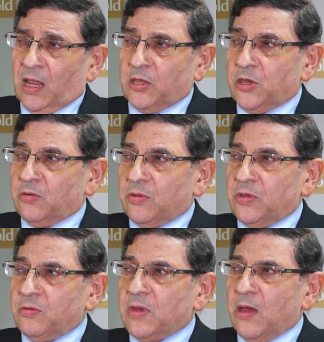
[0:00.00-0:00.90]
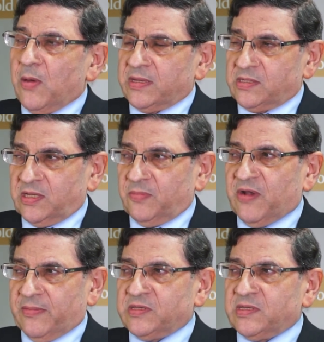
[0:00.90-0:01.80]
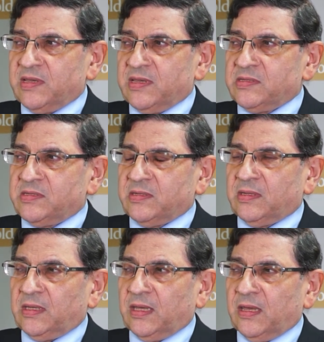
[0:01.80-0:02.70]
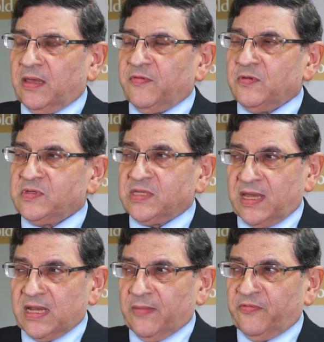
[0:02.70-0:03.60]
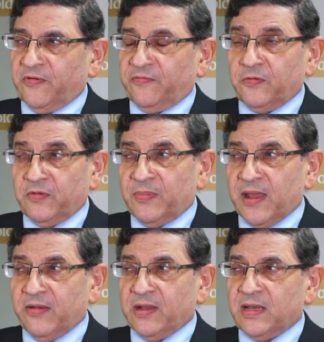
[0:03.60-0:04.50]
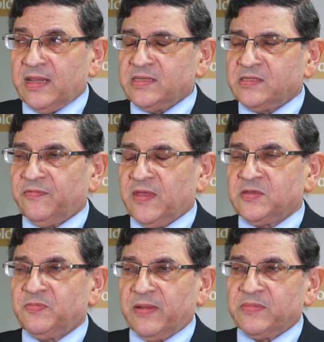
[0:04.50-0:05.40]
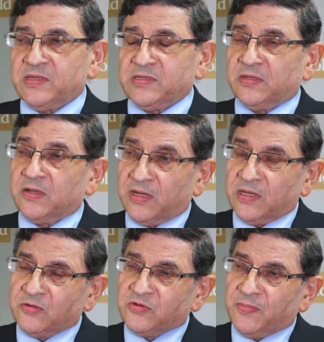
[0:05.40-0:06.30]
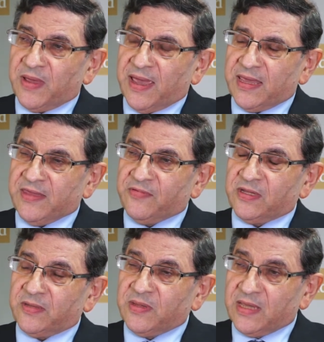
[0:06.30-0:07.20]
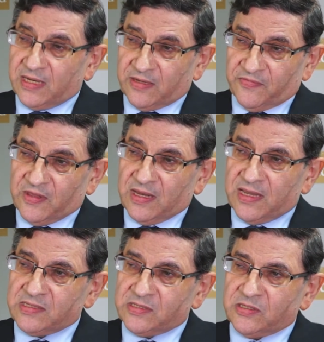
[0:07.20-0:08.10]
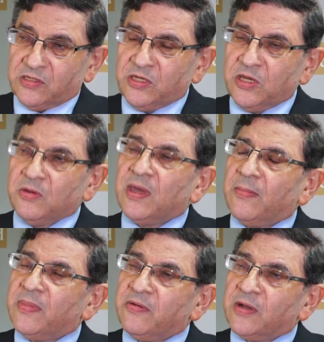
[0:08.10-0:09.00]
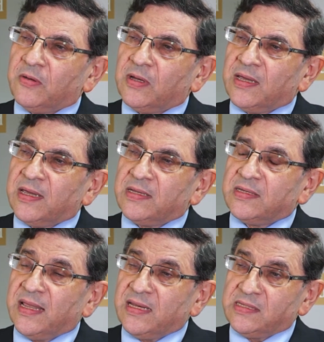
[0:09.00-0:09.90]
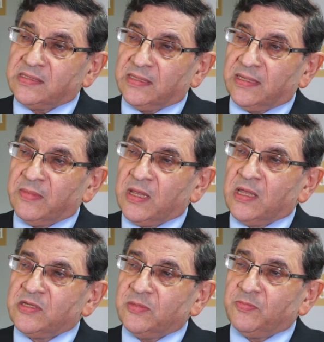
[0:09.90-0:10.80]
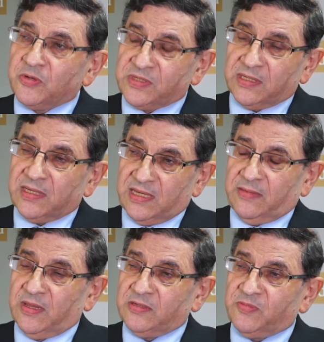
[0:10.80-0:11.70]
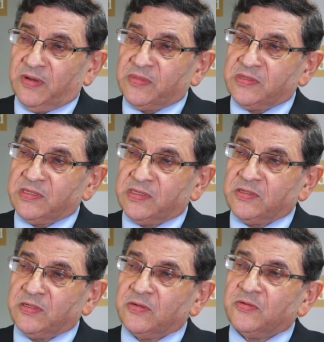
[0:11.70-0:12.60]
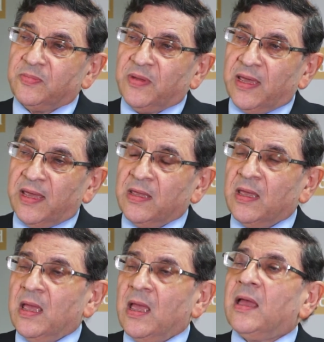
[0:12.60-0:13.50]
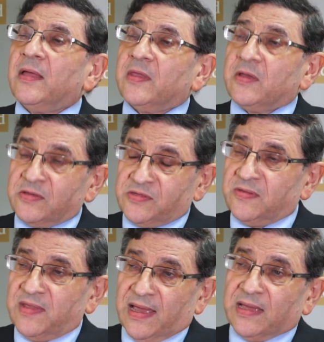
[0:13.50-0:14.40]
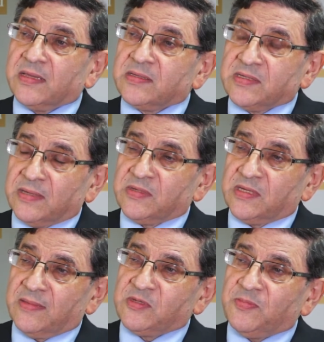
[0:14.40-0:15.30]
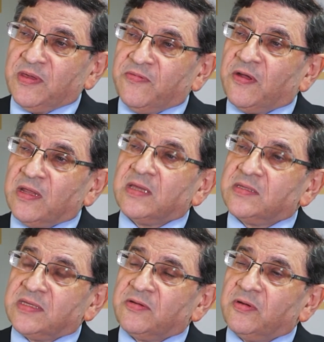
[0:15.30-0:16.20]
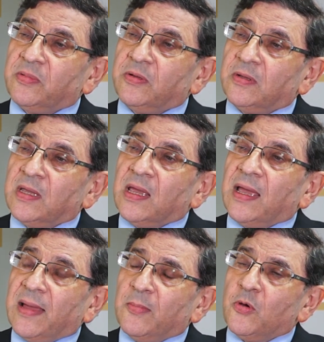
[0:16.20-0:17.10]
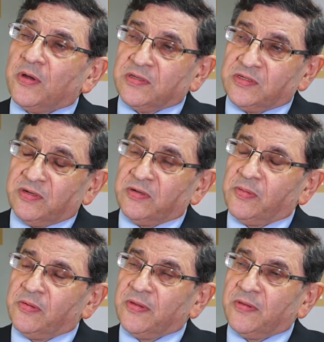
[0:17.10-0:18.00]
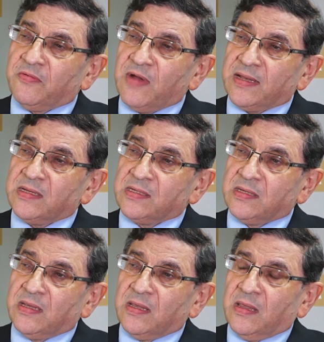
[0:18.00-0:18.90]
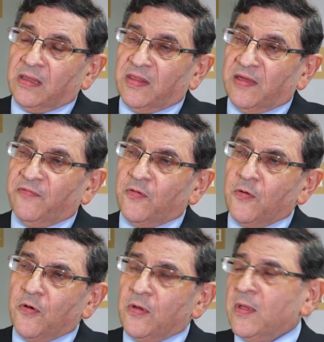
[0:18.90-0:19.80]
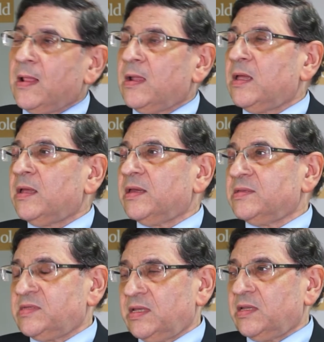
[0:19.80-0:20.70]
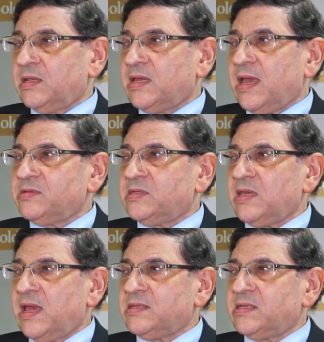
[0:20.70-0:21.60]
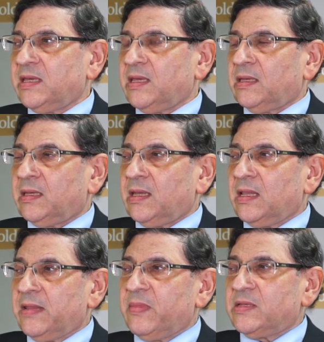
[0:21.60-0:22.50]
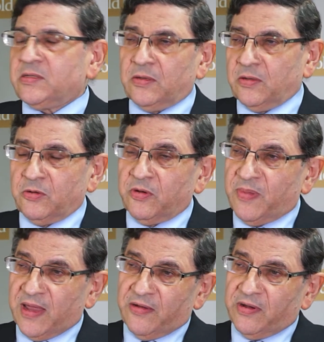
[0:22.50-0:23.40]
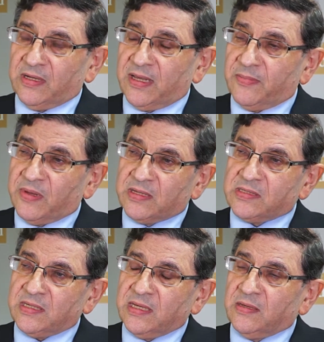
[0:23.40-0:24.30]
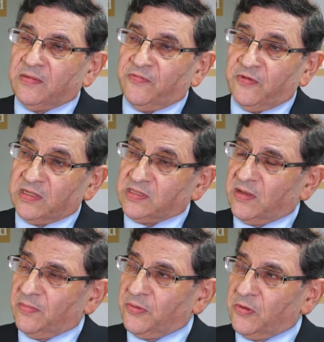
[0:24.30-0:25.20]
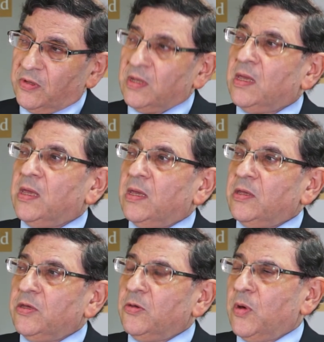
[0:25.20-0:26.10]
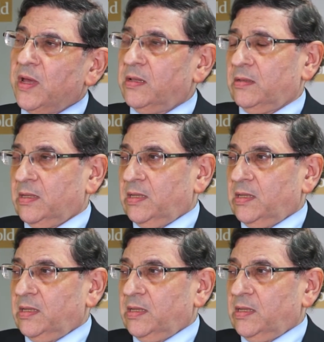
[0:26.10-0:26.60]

you, you go into the premises, uh, if you sign up for a full repairing lease, if those premises are not in good repair even at the beginning of the lease, you can be required at any time to put and keep those premises into good repair. And the cost of that can sometimes be very considerable and more considerable than the rent. Therefore, consider negotiating a limit on your repairing liability. For example, you will,